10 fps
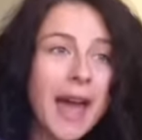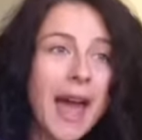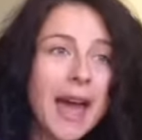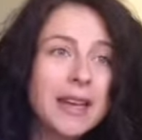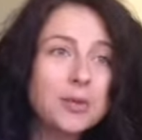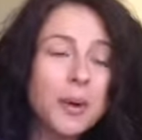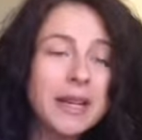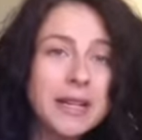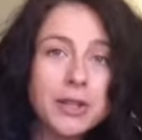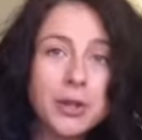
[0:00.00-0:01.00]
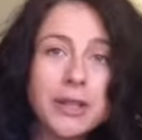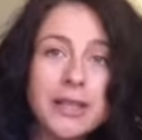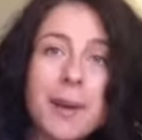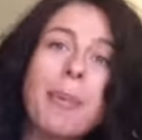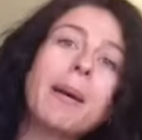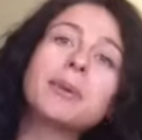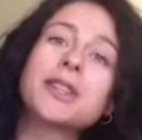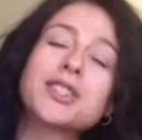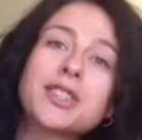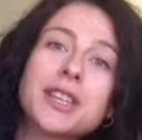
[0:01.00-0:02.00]
And when he took it to get
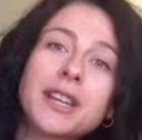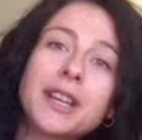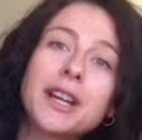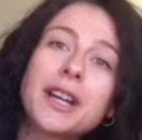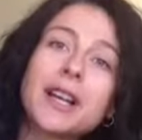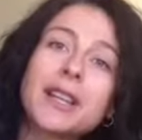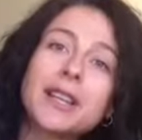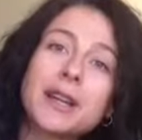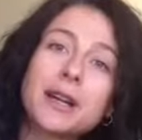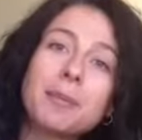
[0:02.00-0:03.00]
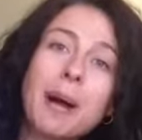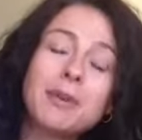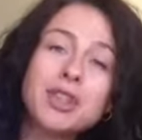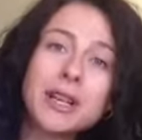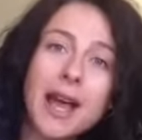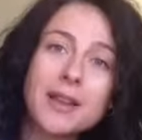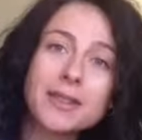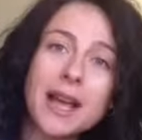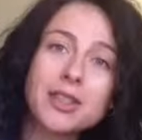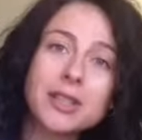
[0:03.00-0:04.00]
published, the publishing
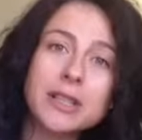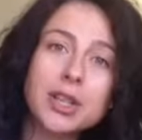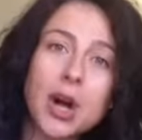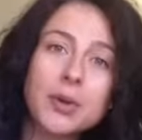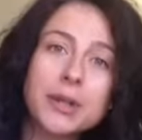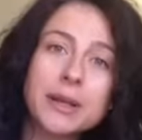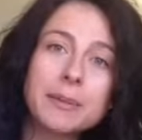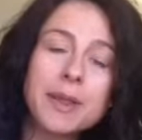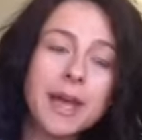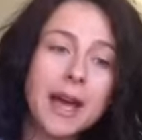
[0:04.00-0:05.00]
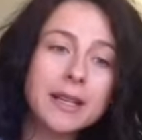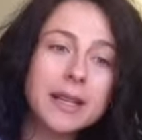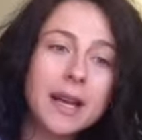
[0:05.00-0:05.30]
house actually told him that